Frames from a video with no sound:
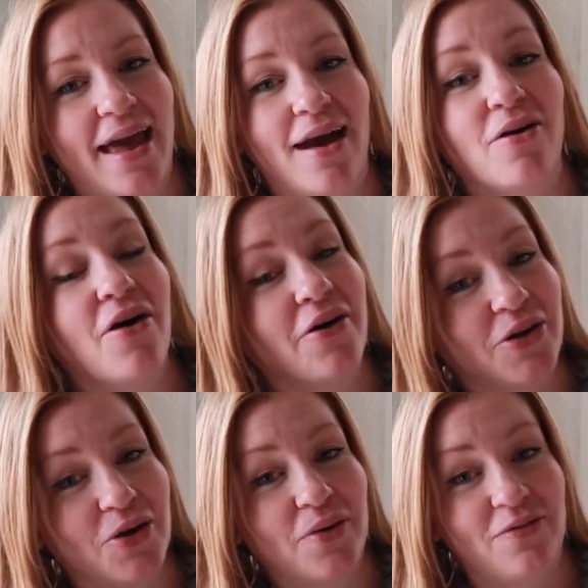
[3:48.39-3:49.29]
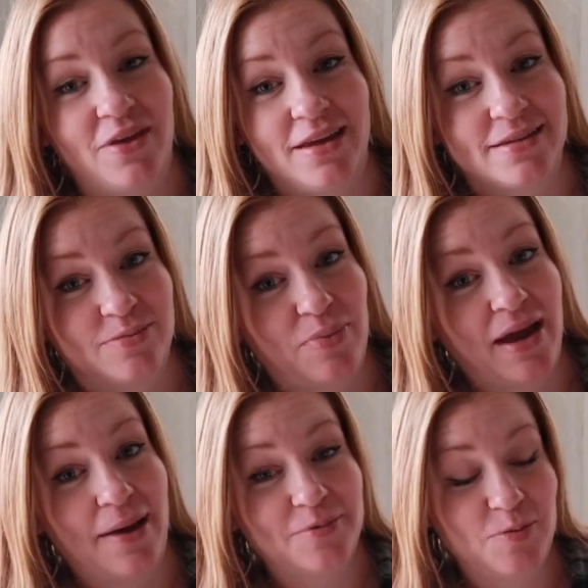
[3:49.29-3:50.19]
I'll call you if things
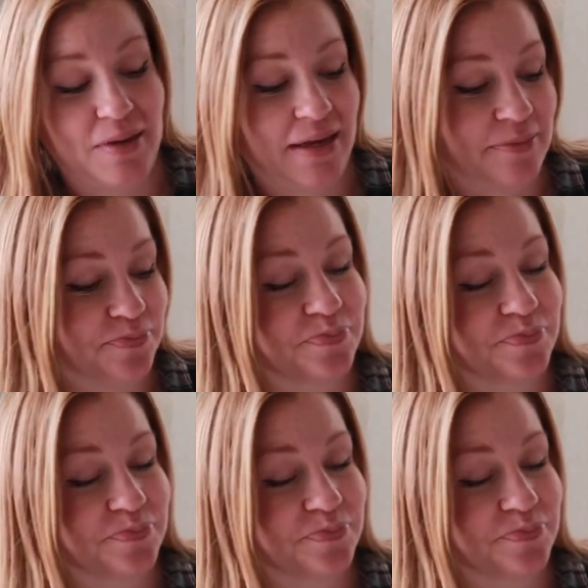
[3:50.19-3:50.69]
pick up speed.